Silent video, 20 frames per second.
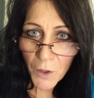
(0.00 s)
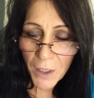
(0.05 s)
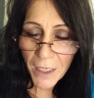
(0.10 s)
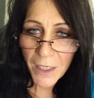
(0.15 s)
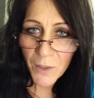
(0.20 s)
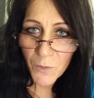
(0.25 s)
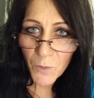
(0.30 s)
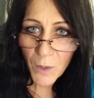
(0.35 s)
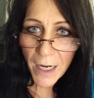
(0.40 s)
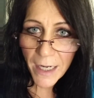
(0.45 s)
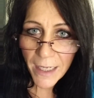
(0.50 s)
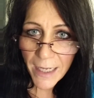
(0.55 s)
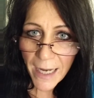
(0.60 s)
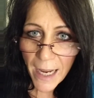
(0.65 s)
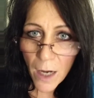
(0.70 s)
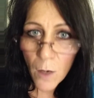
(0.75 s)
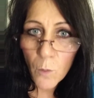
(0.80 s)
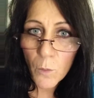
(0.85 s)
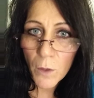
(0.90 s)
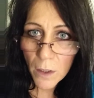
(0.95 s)
in right
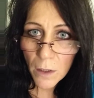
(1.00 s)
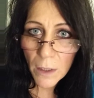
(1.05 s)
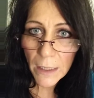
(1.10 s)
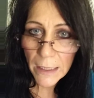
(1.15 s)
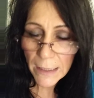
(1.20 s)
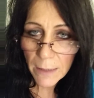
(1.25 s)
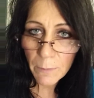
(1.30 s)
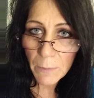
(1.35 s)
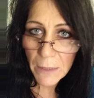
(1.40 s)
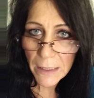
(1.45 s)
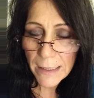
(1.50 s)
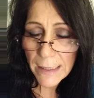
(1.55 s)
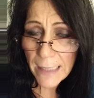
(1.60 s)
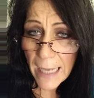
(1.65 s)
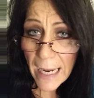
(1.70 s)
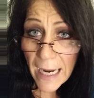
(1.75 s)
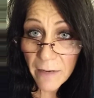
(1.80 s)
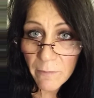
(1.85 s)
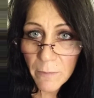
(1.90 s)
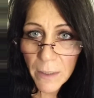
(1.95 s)
now, we're going to get you
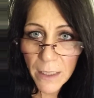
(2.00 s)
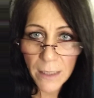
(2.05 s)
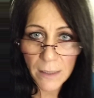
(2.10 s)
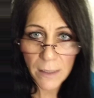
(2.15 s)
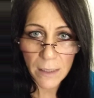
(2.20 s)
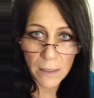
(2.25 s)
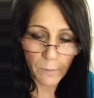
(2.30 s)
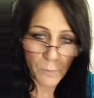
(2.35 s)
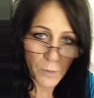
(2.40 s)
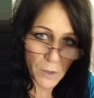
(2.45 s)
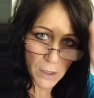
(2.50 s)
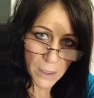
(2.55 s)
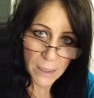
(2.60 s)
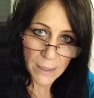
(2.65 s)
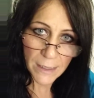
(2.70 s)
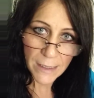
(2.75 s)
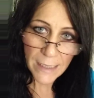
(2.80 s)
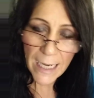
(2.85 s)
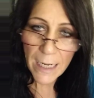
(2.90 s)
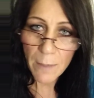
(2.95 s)
saved because he's putting
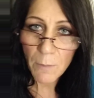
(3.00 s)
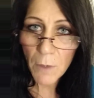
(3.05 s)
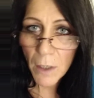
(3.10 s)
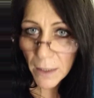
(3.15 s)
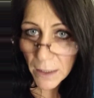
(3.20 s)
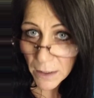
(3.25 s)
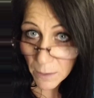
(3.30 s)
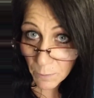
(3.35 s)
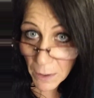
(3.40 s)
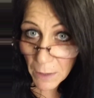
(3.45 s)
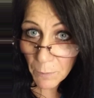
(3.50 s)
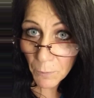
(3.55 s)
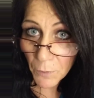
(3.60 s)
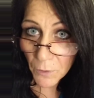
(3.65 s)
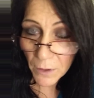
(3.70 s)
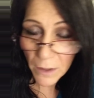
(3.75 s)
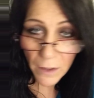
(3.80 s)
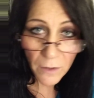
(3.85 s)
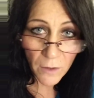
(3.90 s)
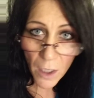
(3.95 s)
his name on his
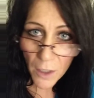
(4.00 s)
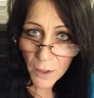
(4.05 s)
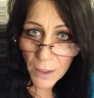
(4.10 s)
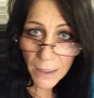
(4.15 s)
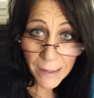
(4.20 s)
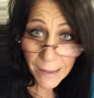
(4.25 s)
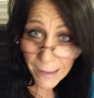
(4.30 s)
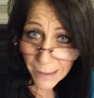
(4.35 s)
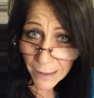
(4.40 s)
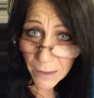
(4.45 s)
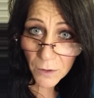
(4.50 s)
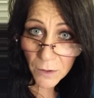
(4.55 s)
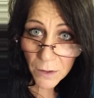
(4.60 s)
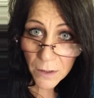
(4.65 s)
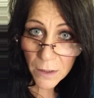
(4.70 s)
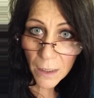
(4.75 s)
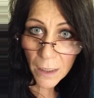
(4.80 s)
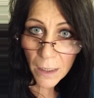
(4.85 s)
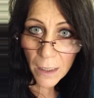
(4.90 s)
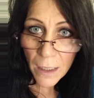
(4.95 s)
people and they're already
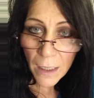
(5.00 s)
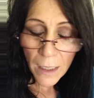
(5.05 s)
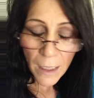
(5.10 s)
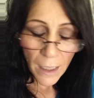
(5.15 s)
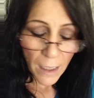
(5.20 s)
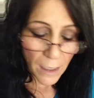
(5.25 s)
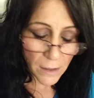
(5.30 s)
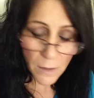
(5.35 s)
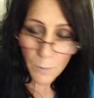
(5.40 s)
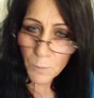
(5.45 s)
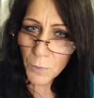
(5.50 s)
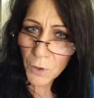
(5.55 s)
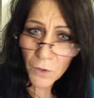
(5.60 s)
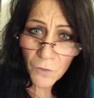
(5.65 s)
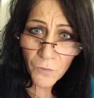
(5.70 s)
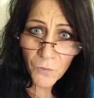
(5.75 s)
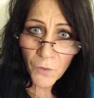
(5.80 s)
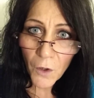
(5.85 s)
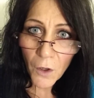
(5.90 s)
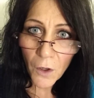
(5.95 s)
sealed. And it's
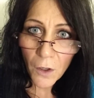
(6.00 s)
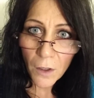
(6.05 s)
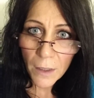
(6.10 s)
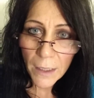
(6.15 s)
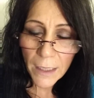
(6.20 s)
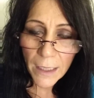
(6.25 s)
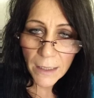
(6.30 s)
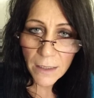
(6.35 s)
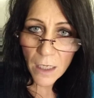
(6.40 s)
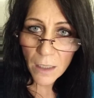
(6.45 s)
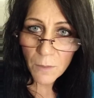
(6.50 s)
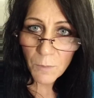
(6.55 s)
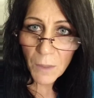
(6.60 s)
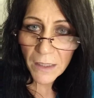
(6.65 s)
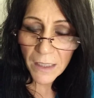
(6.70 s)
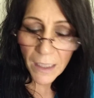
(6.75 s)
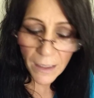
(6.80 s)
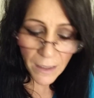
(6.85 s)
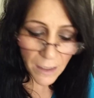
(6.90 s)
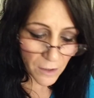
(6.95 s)
beautiful. And I talked
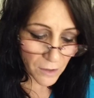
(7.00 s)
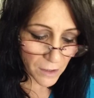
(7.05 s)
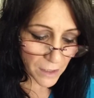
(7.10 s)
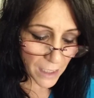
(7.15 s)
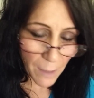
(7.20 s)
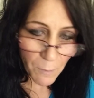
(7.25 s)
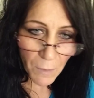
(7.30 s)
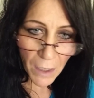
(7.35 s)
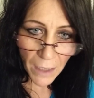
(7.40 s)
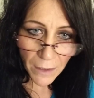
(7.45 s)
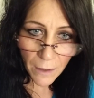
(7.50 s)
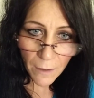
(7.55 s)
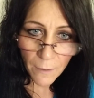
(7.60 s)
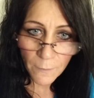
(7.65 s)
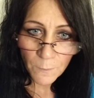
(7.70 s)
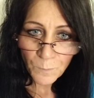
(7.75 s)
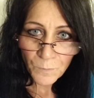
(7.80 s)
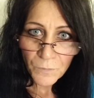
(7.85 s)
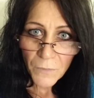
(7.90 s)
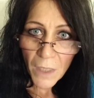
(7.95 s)
about that the other day about
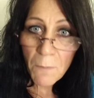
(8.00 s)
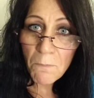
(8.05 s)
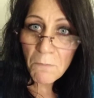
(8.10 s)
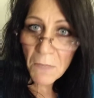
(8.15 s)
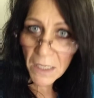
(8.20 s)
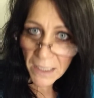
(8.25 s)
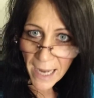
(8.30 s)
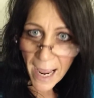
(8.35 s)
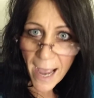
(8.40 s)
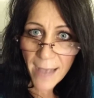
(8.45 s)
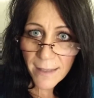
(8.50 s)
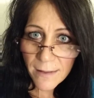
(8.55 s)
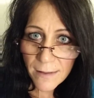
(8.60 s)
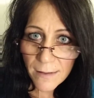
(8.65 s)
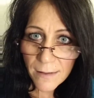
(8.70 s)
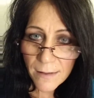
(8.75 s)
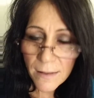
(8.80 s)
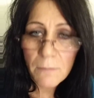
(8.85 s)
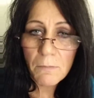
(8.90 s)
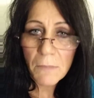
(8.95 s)
the
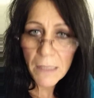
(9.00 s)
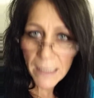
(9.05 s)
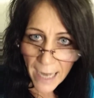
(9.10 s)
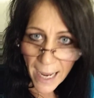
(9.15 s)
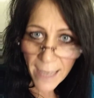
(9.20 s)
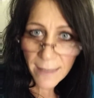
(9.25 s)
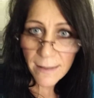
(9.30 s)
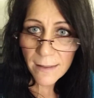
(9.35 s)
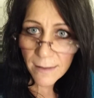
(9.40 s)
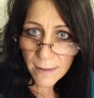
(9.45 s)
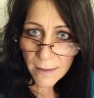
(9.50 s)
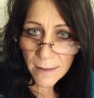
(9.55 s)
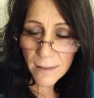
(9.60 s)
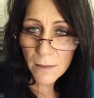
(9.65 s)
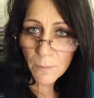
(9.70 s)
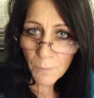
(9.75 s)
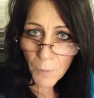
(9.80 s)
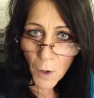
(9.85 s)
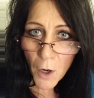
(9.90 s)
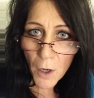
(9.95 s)
Manassas and Manassas
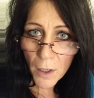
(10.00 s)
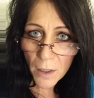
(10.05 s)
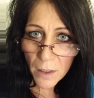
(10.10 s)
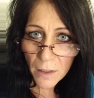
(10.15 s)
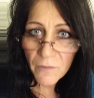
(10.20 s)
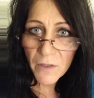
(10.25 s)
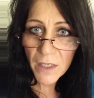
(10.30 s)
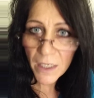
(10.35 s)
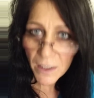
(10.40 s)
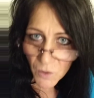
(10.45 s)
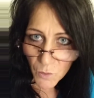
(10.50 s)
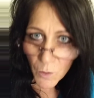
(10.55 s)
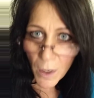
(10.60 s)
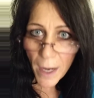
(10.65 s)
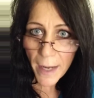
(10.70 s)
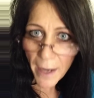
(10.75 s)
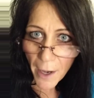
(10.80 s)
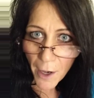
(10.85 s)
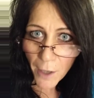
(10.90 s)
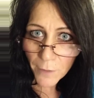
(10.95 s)
is a part of
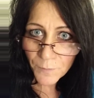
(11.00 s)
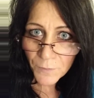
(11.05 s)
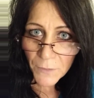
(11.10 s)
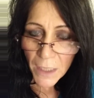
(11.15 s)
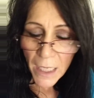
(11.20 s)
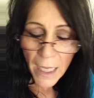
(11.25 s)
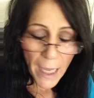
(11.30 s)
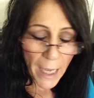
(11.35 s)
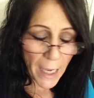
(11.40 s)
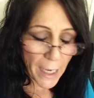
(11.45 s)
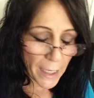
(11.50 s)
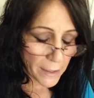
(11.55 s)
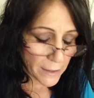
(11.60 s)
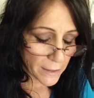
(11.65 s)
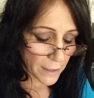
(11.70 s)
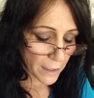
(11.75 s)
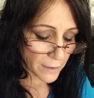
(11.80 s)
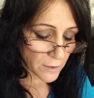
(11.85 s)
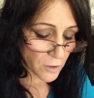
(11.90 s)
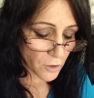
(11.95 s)
Yisrael. And
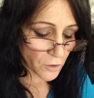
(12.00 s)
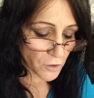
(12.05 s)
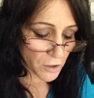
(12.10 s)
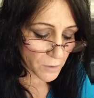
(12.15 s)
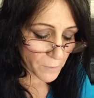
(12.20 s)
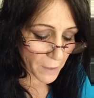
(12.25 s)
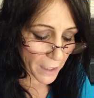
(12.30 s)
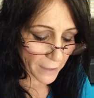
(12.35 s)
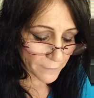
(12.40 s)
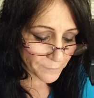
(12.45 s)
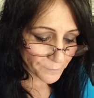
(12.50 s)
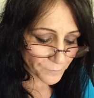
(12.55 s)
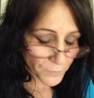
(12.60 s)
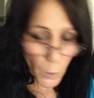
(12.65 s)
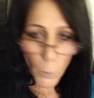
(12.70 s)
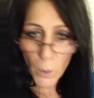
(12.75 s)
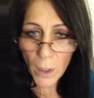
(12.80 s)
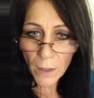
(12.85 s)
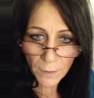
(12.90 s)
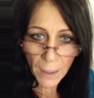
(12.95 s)
uh, I told you about,
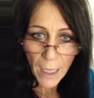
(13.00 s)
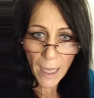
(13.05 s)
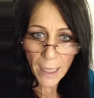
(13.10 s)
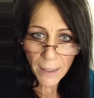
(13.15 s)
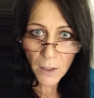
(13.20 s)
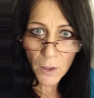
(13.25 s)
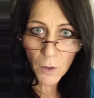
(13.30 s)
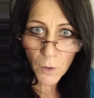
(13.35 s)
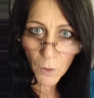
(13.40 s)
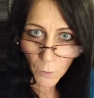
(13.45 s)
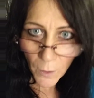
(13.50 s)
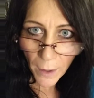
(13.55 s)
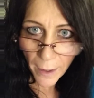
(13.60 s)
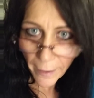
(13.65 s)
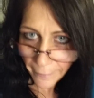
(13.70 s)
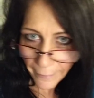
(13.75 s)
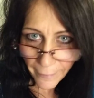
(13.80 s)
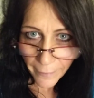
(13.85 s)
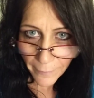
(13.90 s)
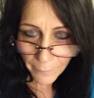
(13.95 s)
well, I know who
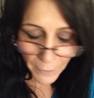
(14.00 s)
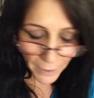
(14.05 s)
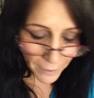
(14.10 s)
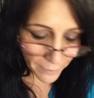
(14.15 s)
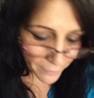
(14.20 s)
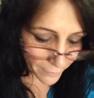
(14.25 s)
I am.